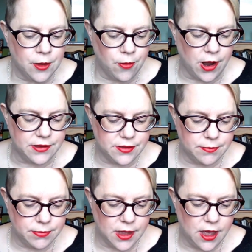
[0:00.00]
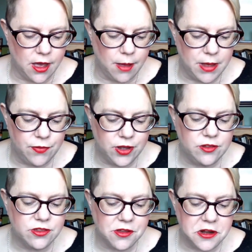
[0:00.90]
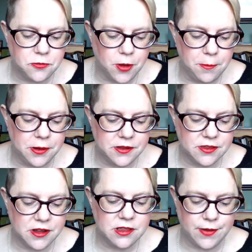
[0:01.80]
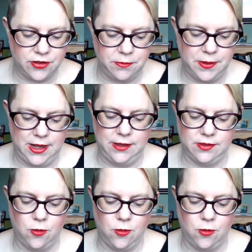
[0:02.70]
Right. If you designed one plus size fashion piece,